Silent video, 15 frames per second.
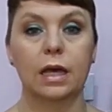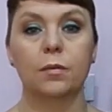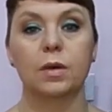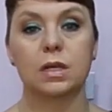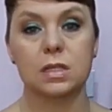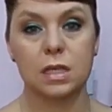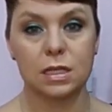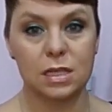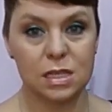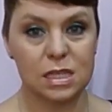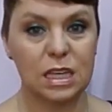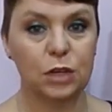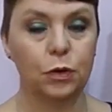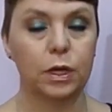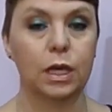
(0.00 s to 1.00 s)
because it's a
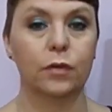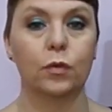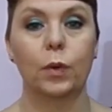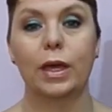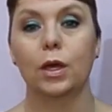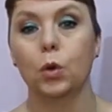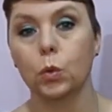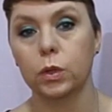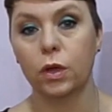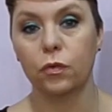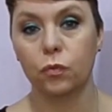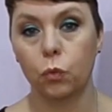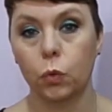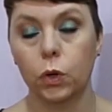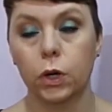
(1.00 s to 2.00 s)
secret giveaway only
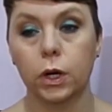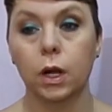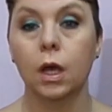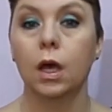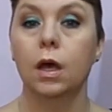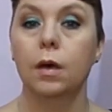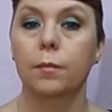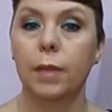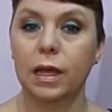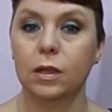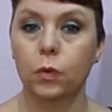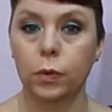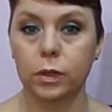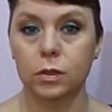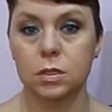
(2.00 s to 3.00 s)
for my
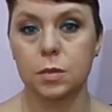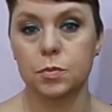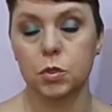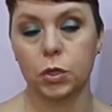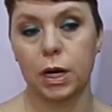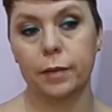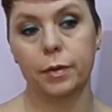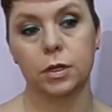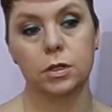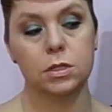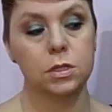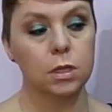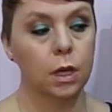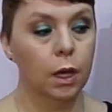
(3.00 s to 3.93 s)
loyal subscribers.